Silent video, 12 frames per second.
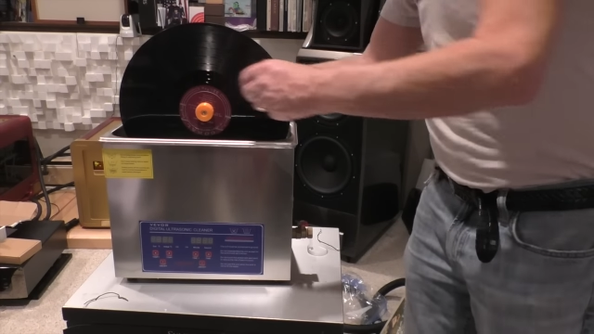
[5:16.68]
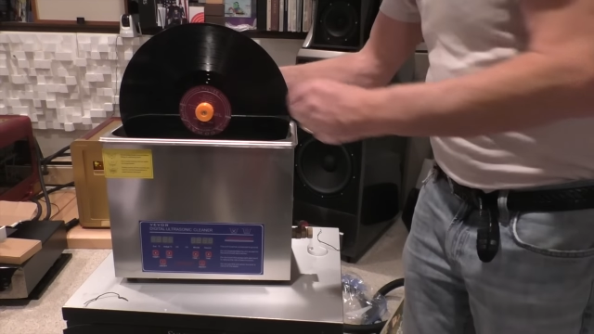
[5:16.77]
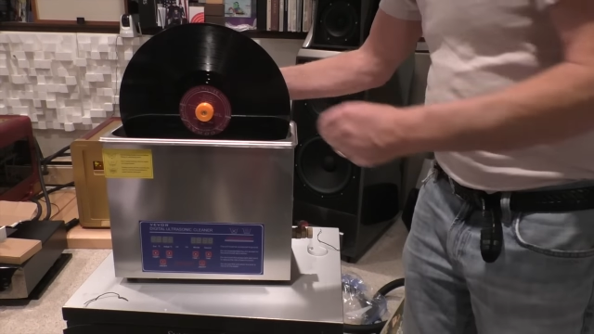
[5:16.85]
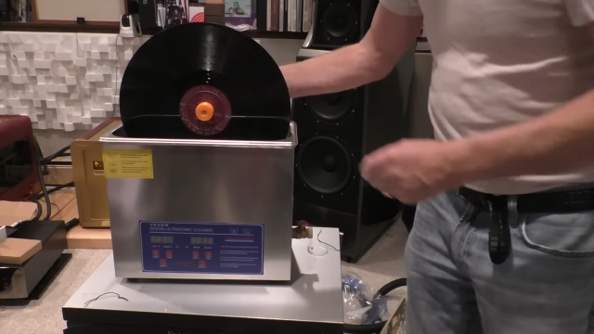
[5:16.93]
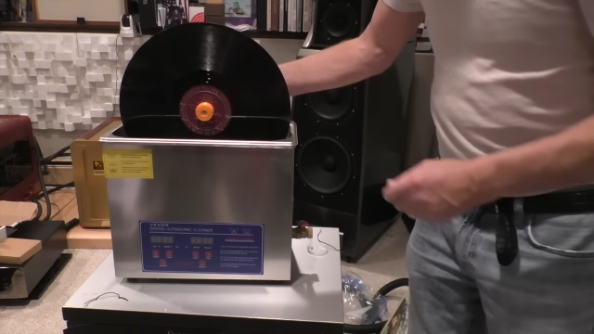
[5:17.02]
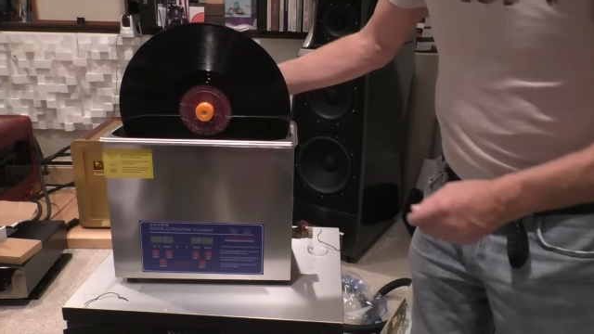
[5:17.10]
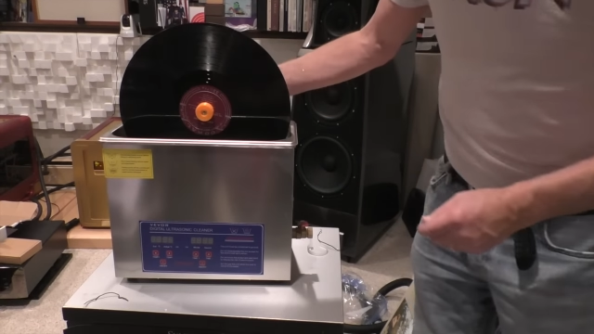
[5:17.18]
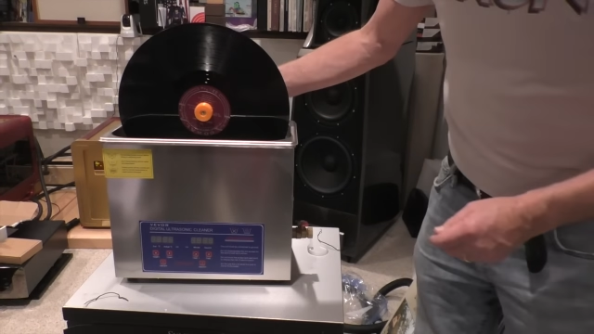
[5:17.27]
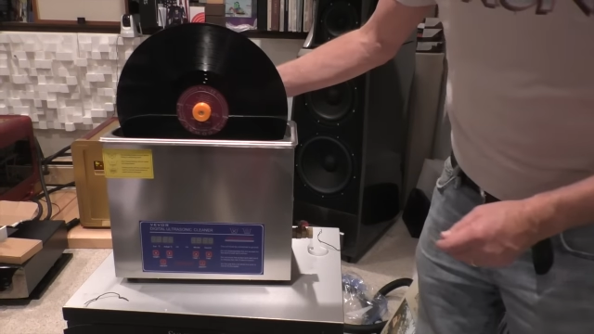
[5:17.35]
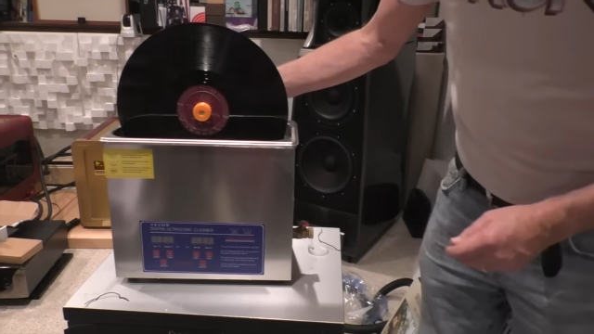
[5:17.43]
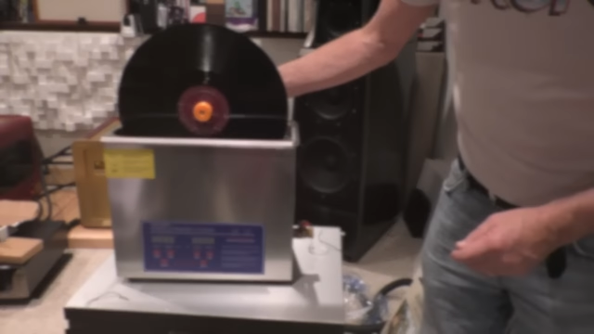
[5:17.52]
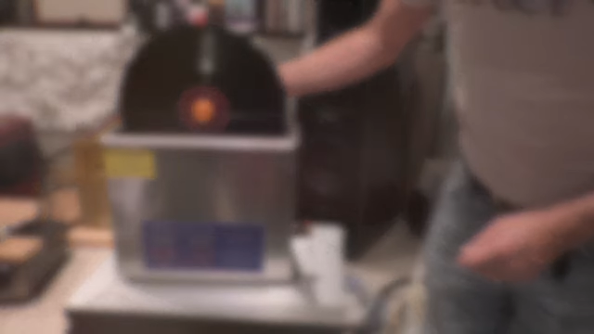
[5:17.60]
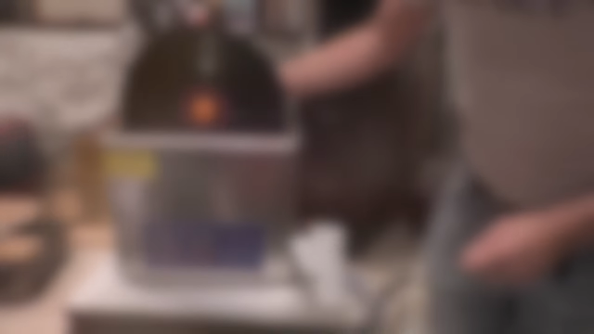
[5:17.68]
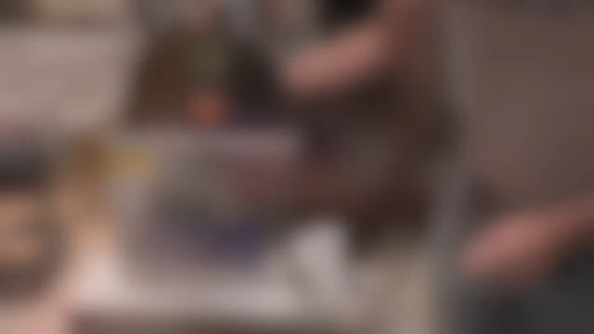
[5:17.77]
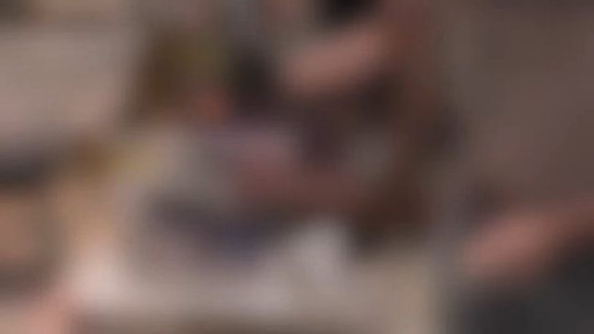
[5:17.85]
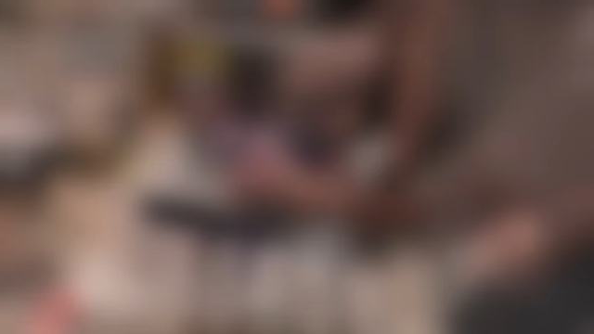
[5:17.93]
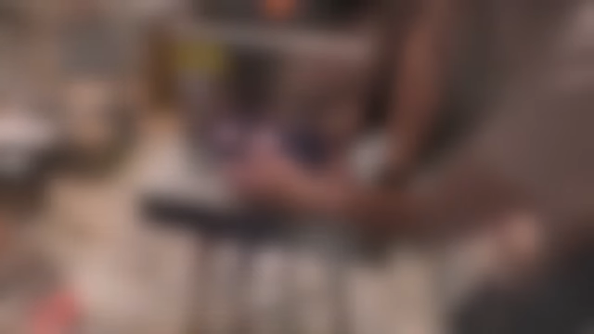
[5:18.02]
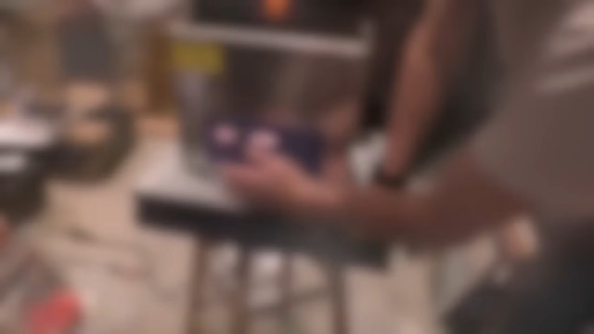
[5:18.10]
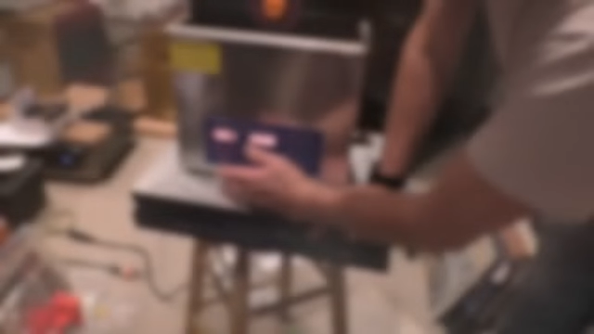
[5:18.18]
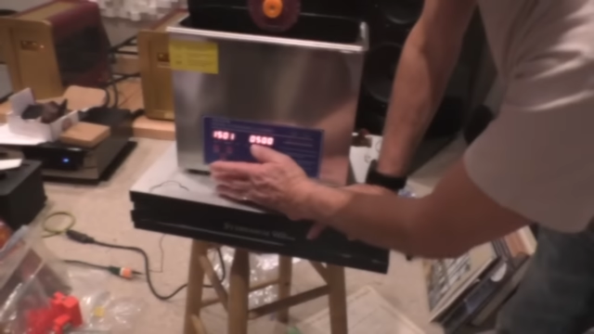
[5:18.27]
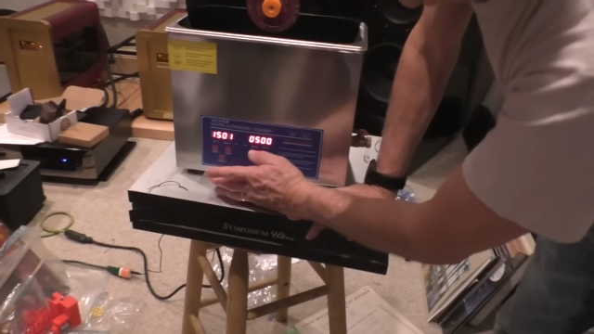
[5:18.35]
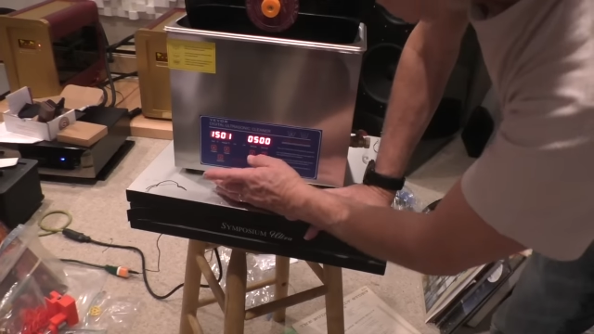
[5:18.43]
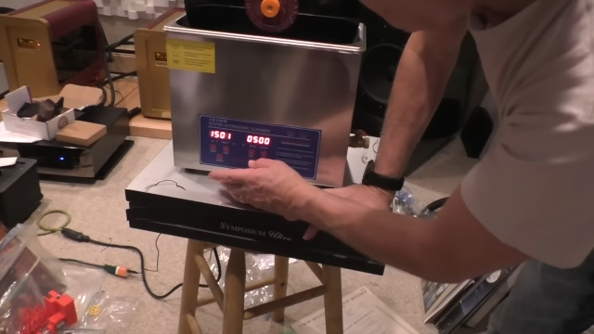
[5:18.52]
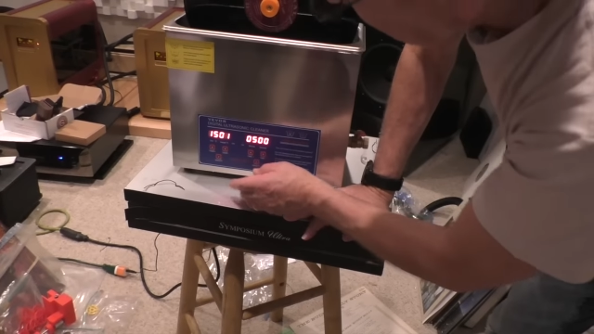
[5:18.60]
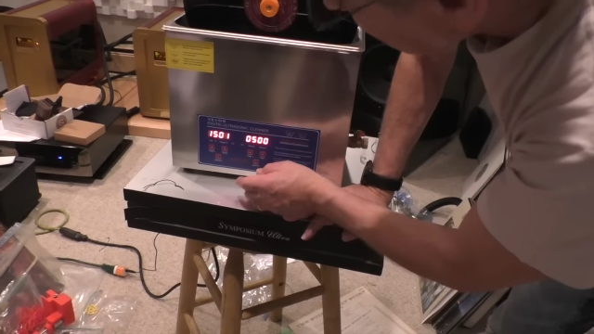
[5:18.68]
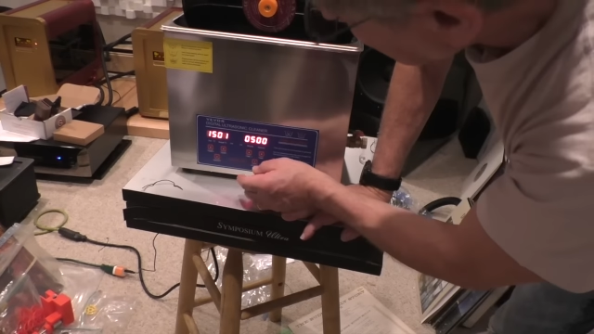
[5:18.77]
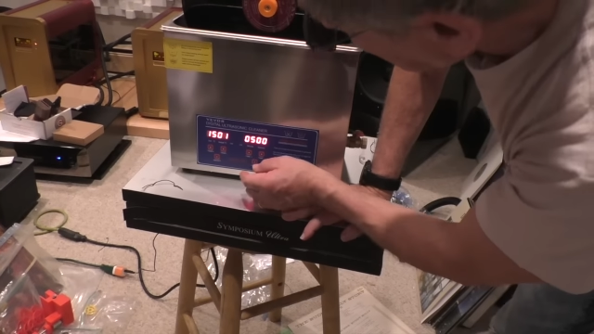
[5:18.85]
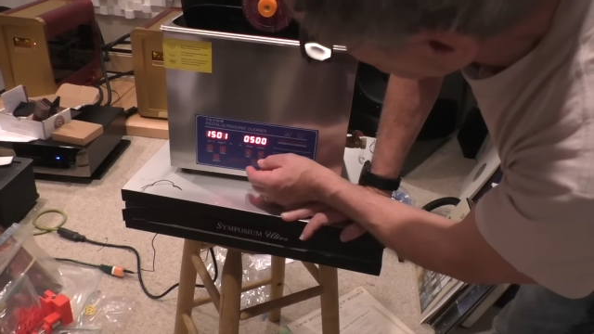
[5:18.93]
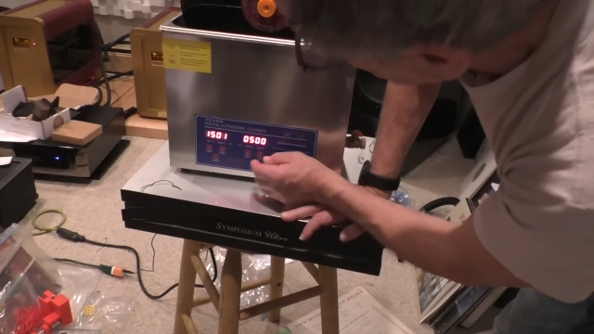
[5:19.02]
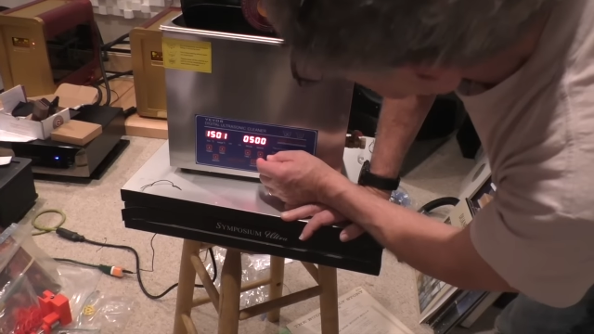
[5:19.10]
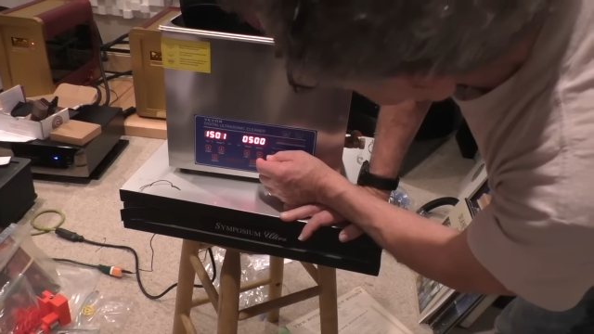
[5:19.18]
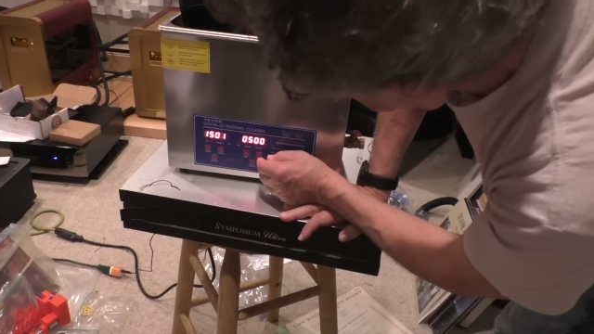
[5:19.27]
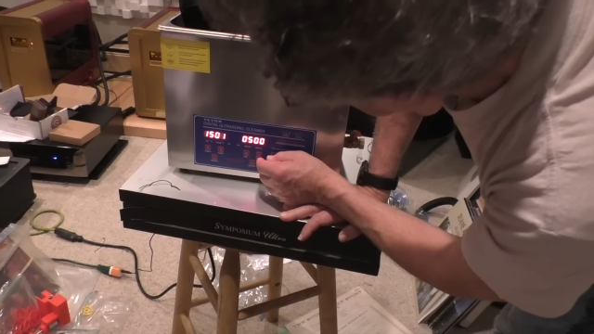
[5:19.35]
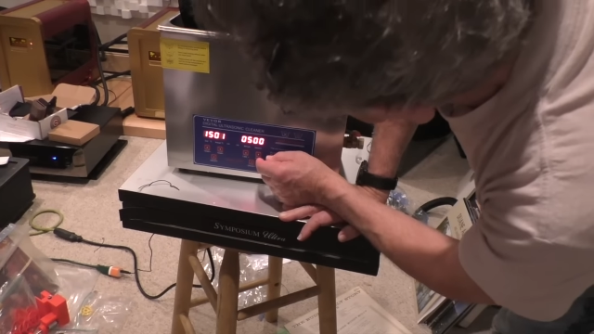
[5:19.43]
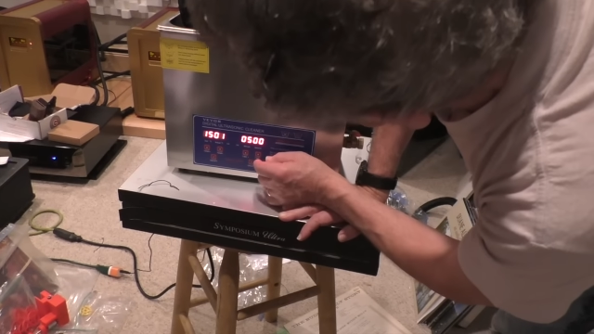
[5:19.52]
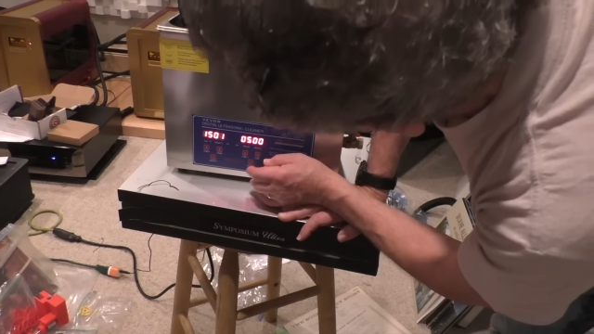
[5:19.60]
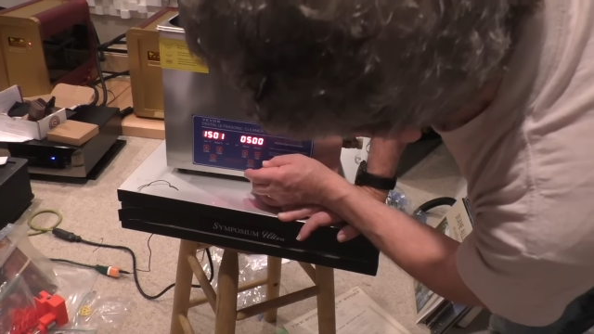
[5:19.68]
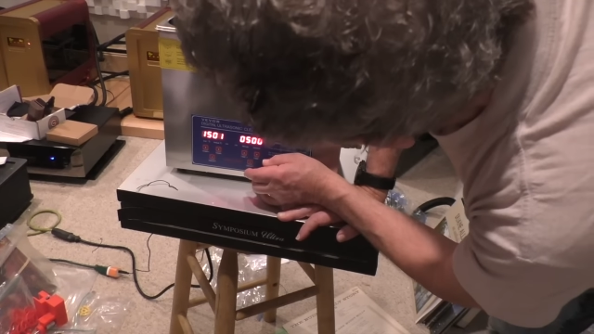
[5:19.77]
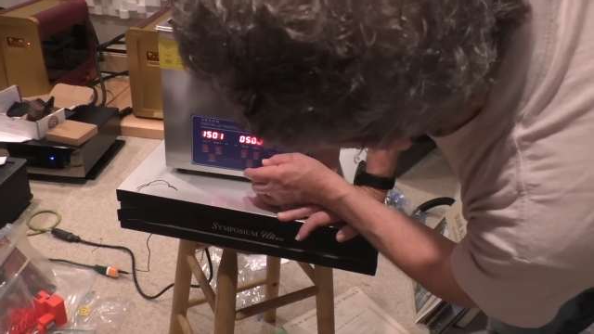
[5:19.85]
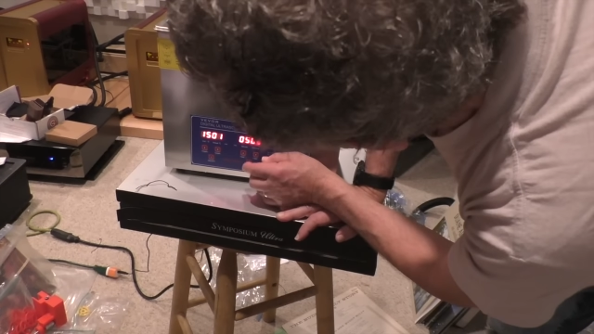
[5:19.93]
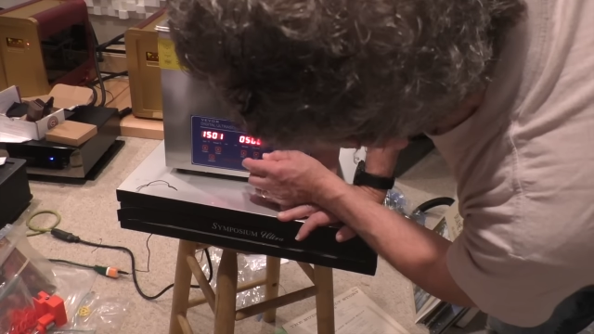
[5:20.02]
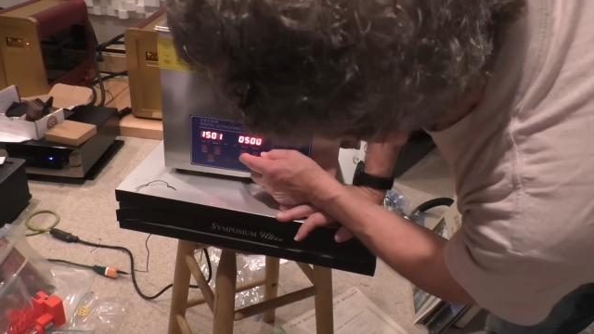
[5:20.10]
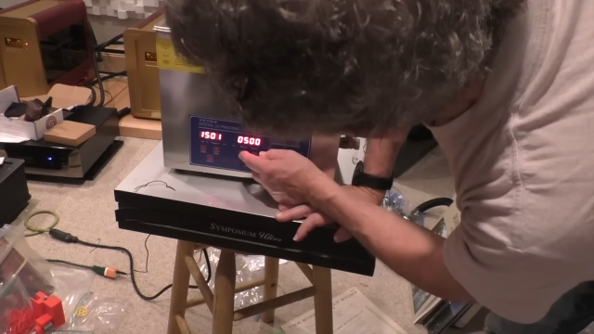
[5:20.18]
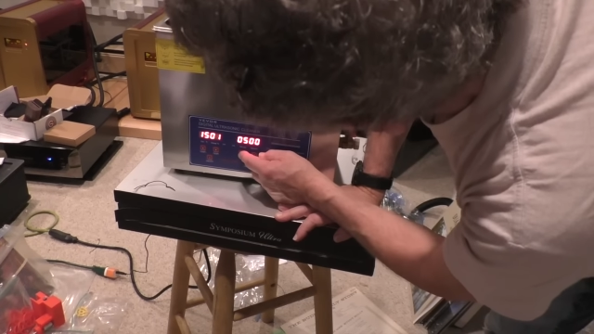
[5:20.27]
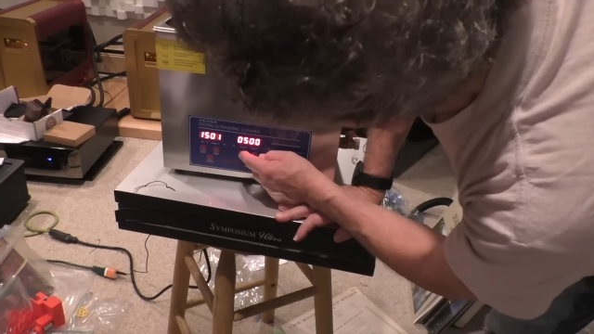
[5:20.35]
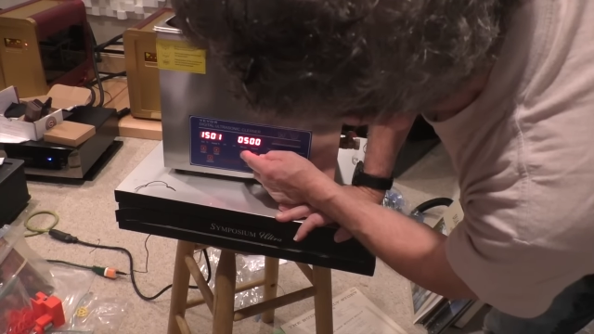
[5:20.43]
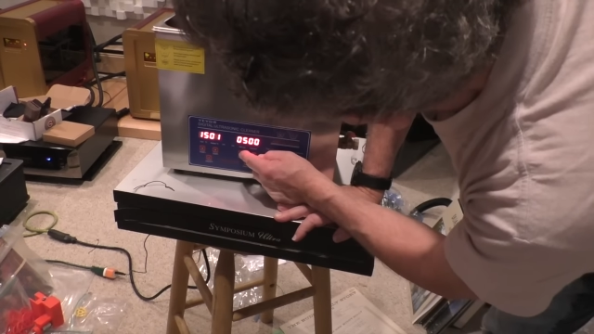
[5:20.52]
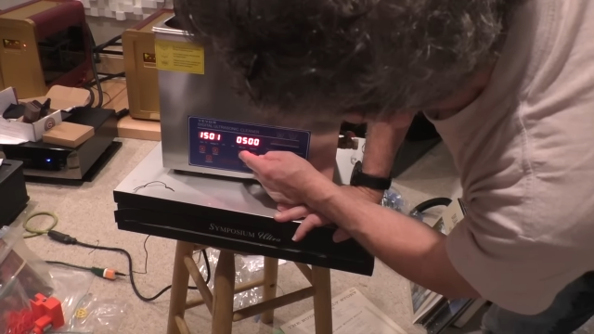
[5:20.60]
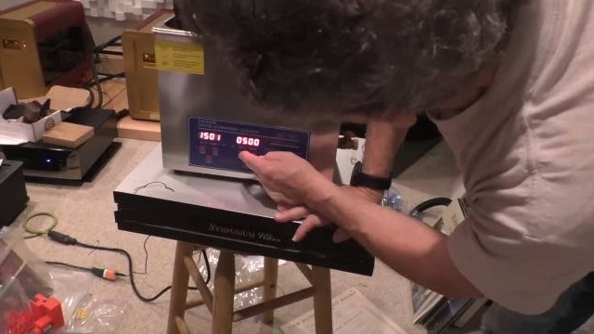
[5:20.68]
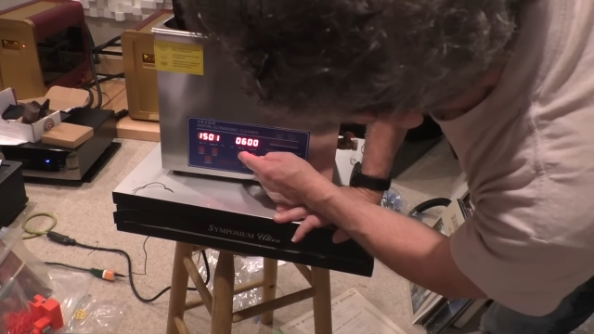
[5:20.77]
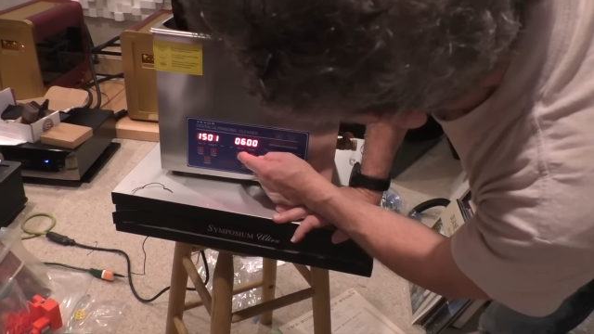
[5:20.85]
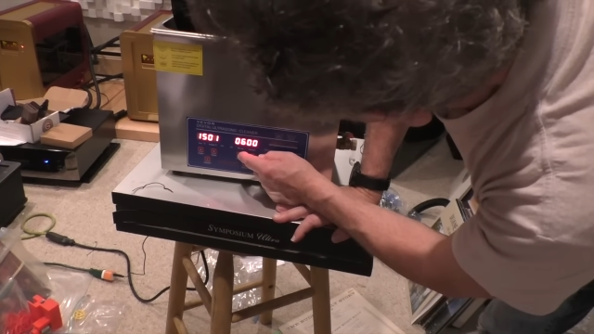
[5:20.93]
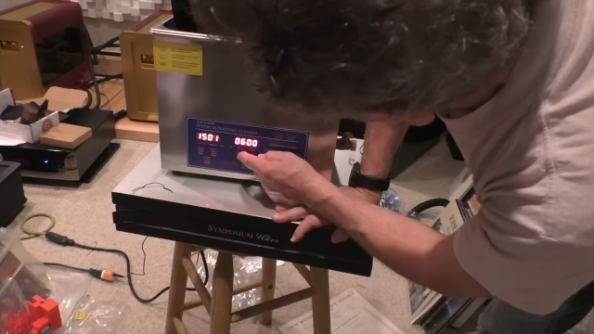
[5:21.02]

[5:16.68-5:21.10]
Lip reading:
[unreadable: no face in view]